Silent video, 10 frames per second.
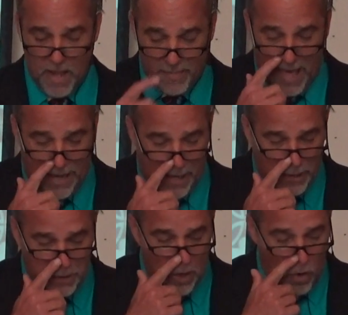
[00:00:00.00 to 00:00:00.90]
That
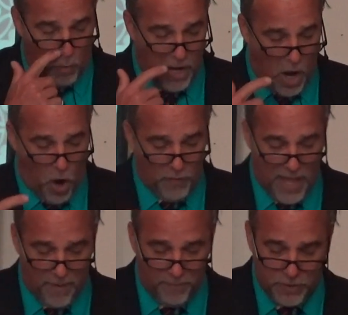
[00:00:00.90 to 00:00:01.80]
is, we owe
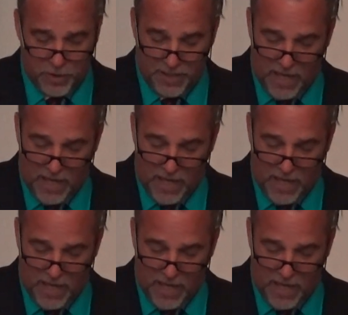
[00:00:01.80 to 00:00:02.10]
them to the